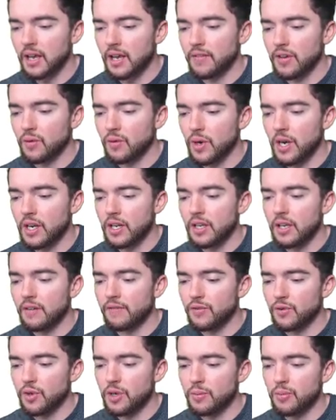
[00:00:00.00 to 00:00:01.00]
have a rating
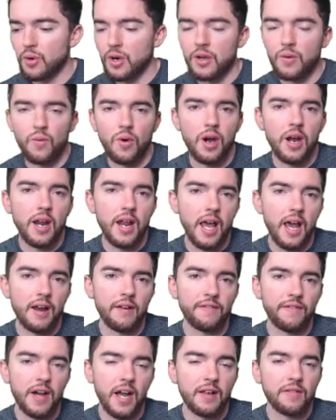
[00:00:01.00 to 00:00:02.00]
of 3.1 out
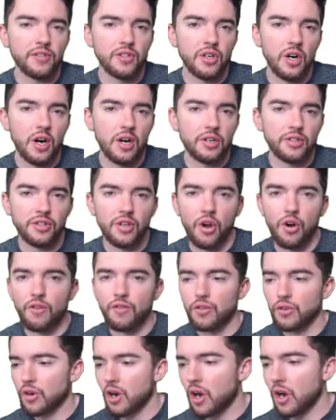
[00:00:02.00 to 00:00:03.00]
of 5 stars
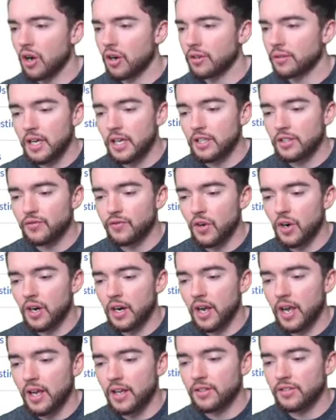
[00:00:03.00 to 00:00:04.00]
overall. As
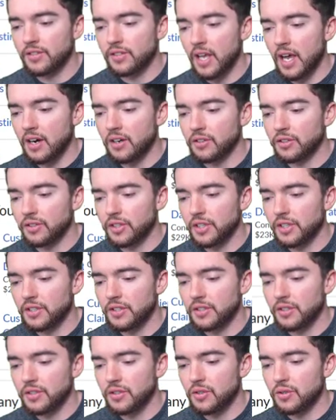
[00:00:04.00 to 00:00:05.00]
far as
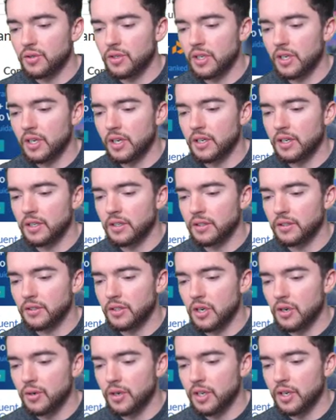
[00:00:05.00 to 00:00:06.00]
salaries, you can
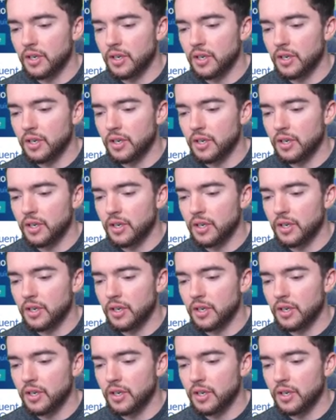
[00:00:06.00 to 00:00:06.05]
go